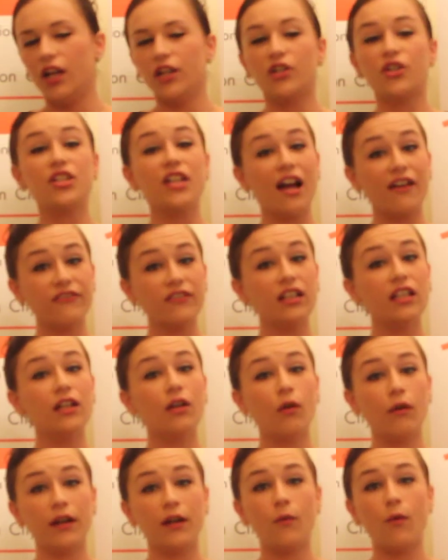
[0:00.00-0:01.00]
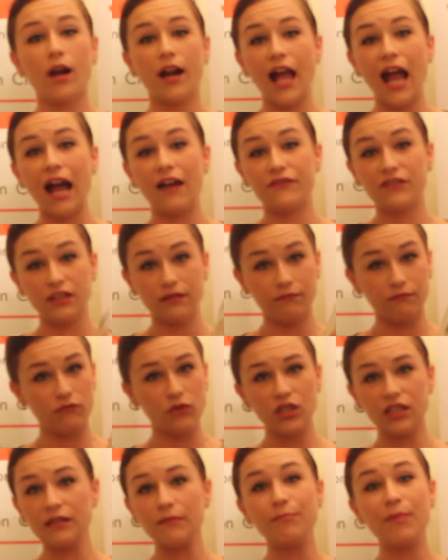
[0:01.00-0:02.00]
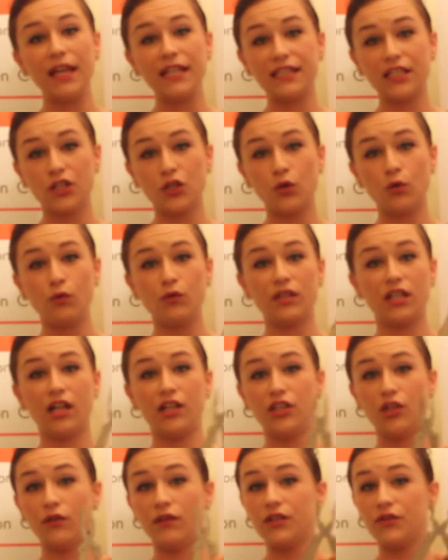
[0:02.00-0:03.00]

You're definitely going to want to have just some basic tools on you.